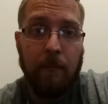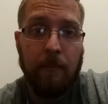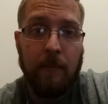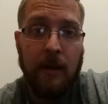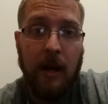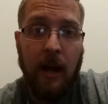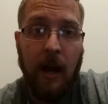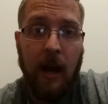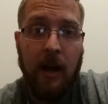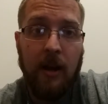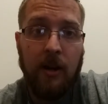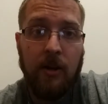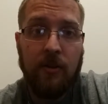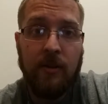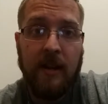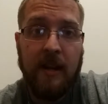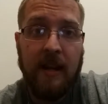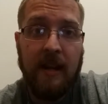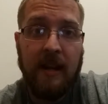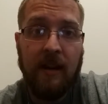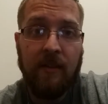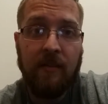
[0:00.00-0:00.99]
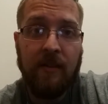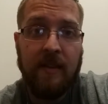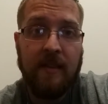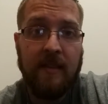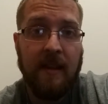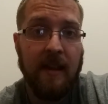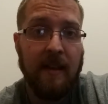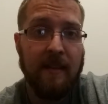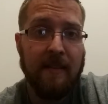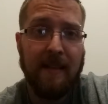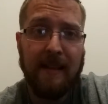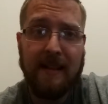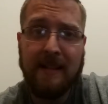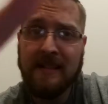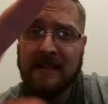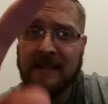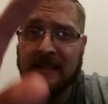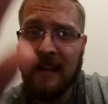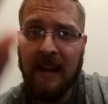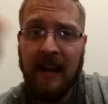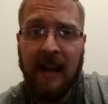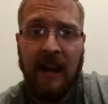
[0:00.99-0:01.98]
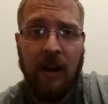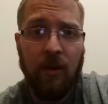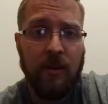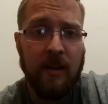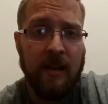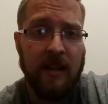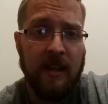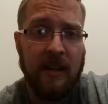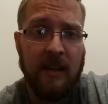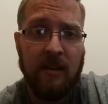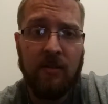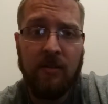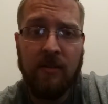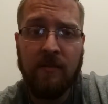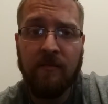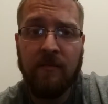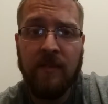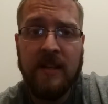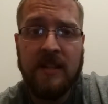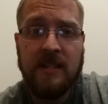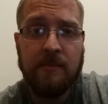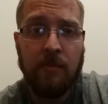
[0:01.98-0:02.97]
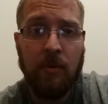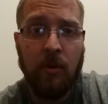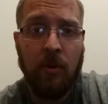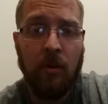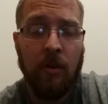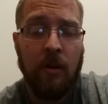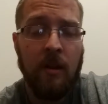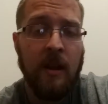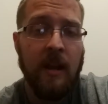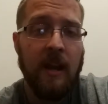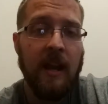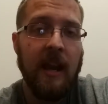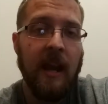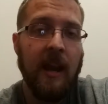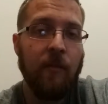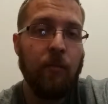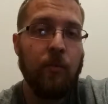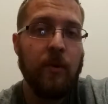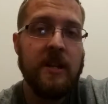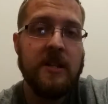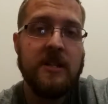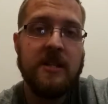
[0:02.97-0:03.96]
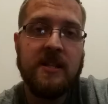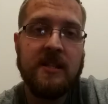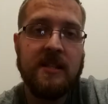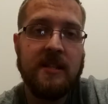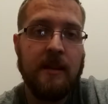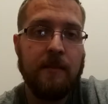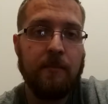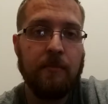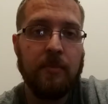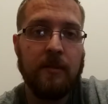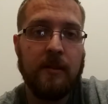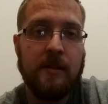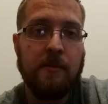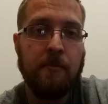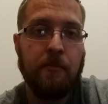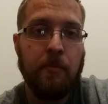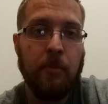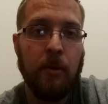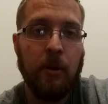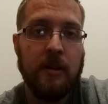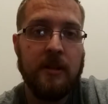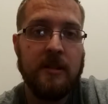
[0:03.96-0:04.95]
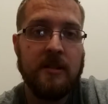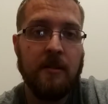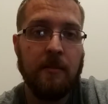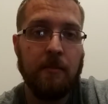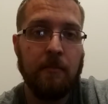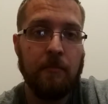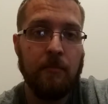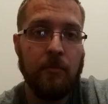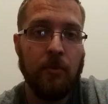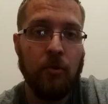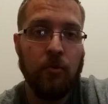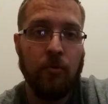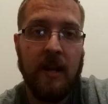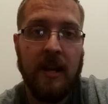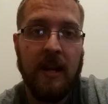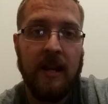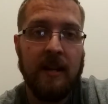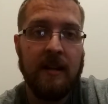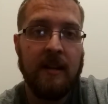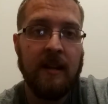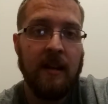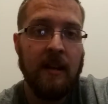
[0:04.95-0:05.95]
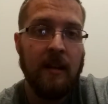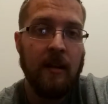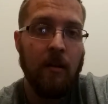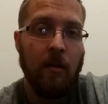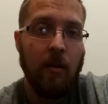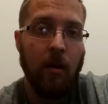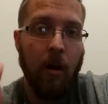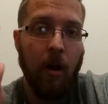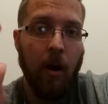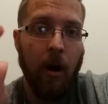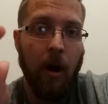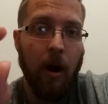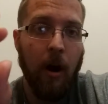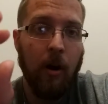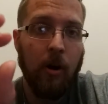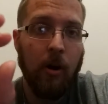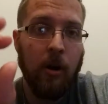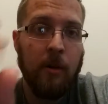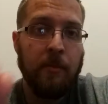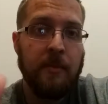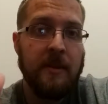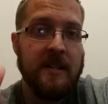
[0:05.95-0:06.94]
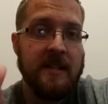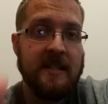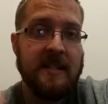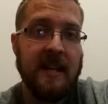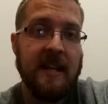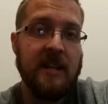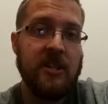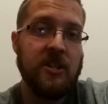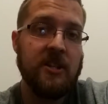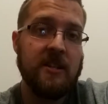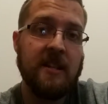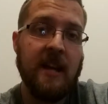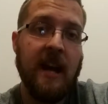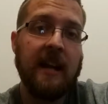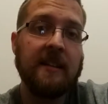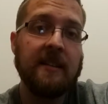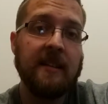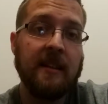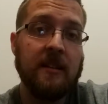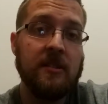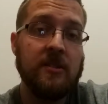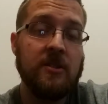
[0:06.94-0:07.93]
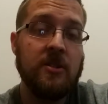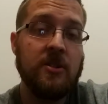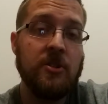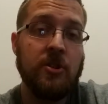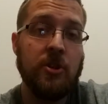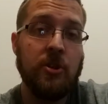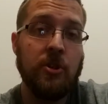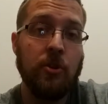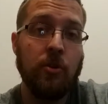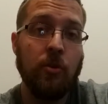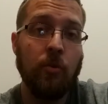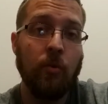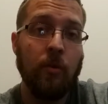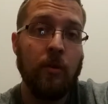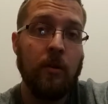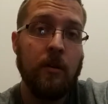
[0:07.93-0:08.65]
concrete and everything that's out here and visible. If we just simply put some green urbanization tactics to